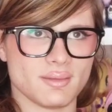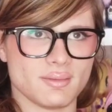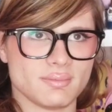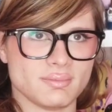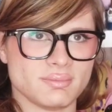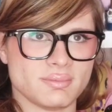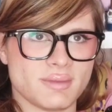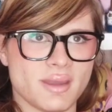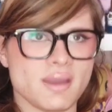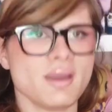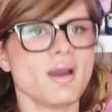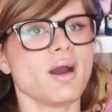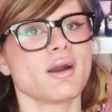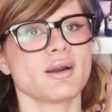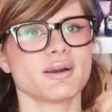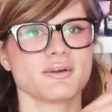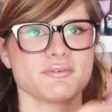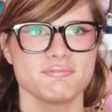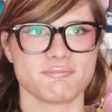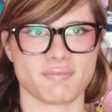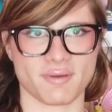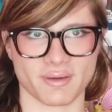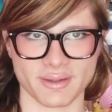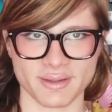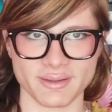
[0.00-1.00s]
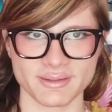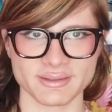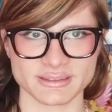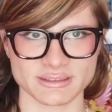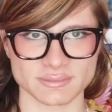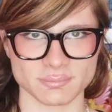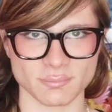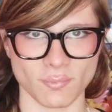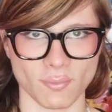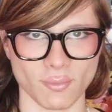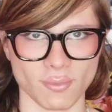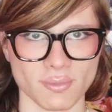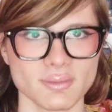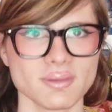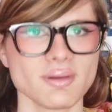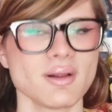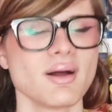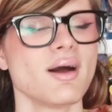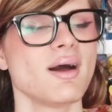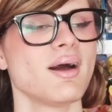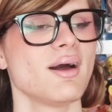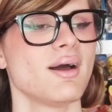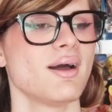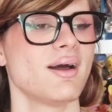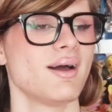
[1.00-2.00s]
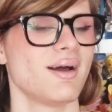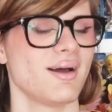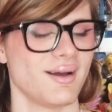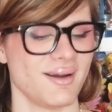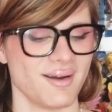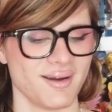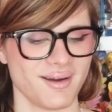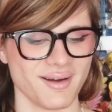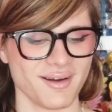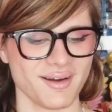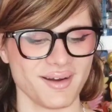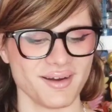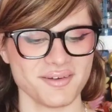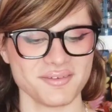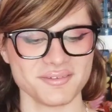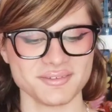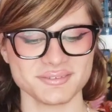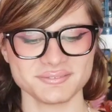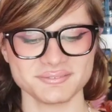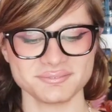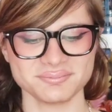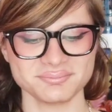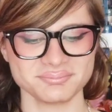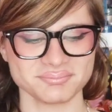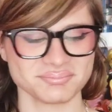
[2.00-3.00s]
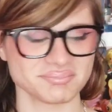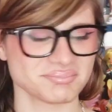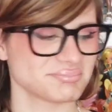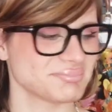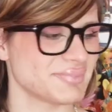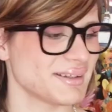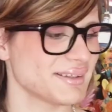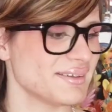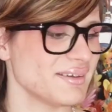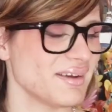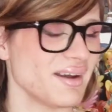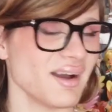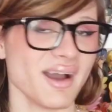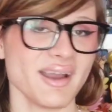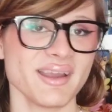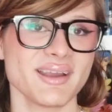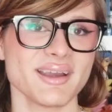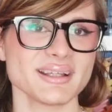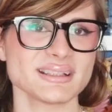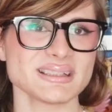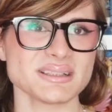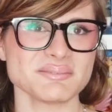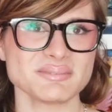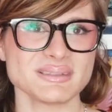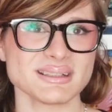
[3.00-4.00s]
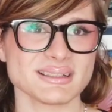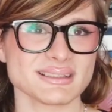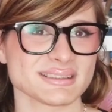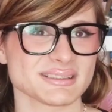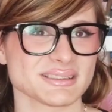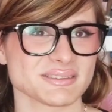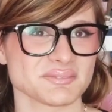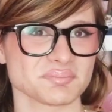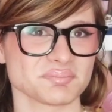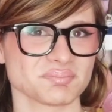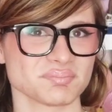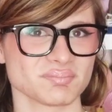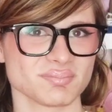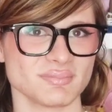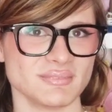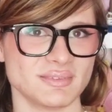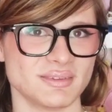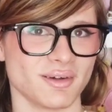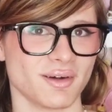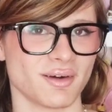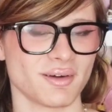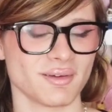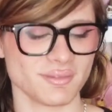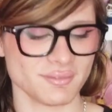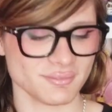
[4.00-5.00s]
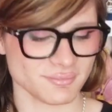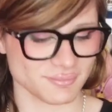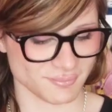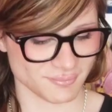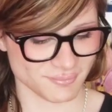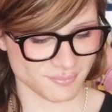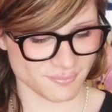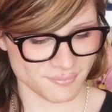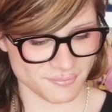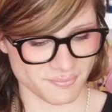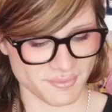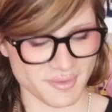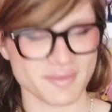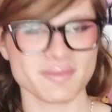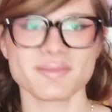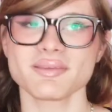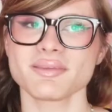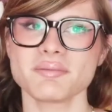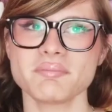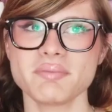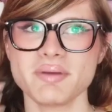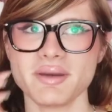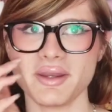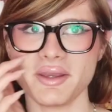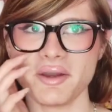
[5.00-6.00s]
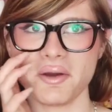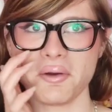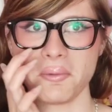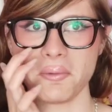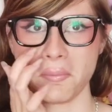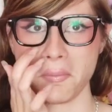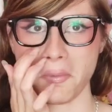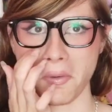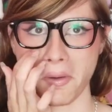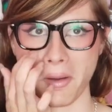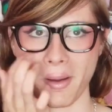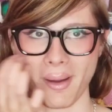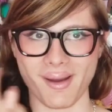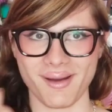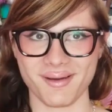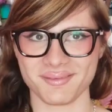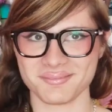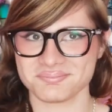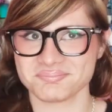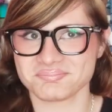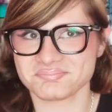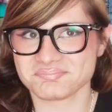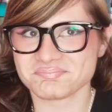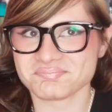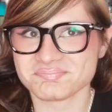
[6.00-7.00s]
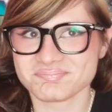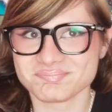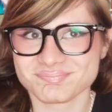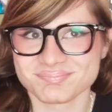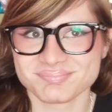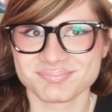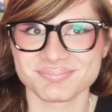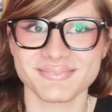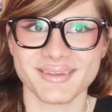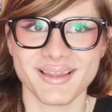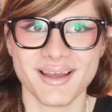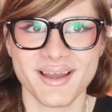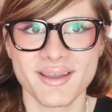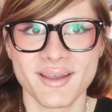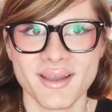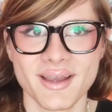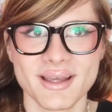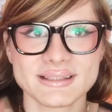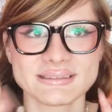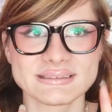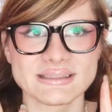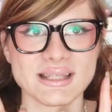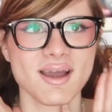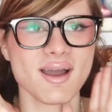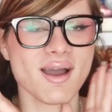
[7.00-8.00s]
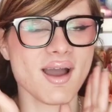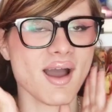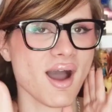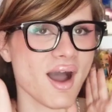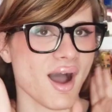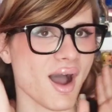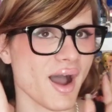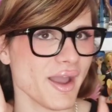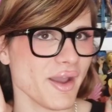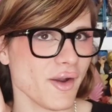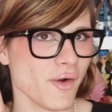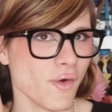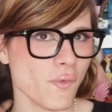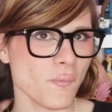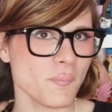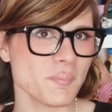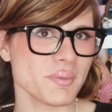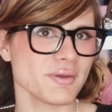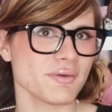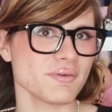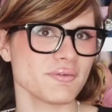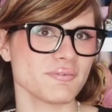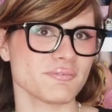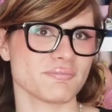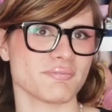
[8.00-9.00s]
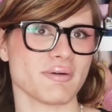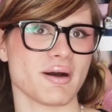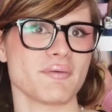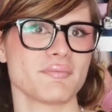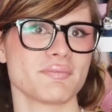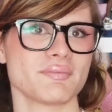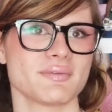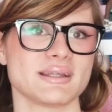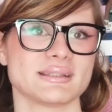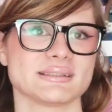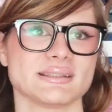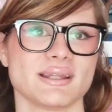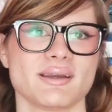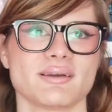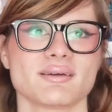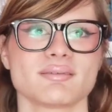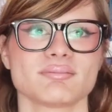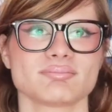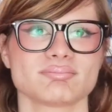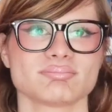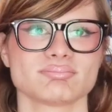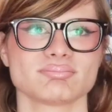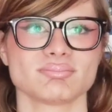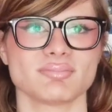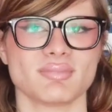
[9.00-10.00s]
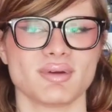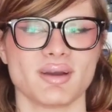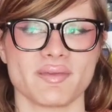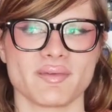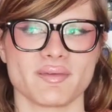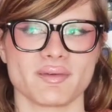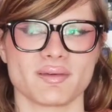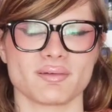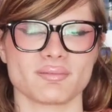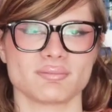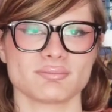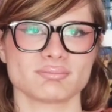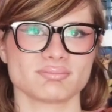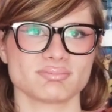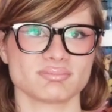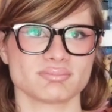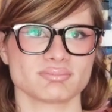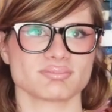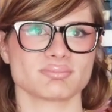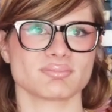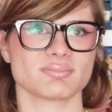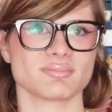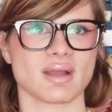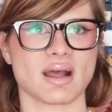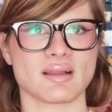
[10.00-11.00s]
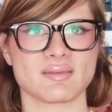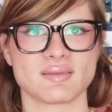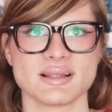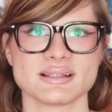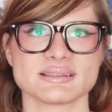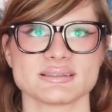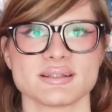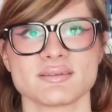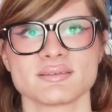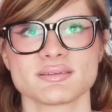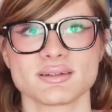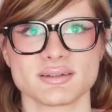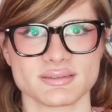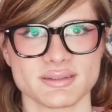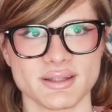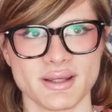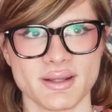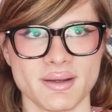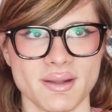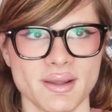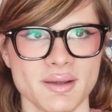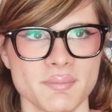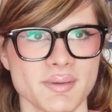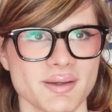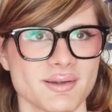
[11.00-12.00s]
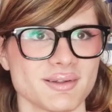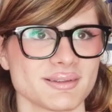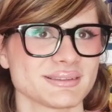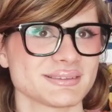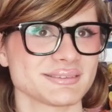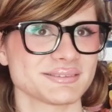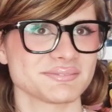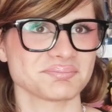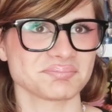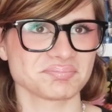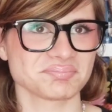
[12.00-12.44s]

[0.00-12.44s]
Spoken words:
they are fucking small. But yeah, I guess I'm just done with the video. I guess I hope you found this, like, I don't know, at least entertaining, because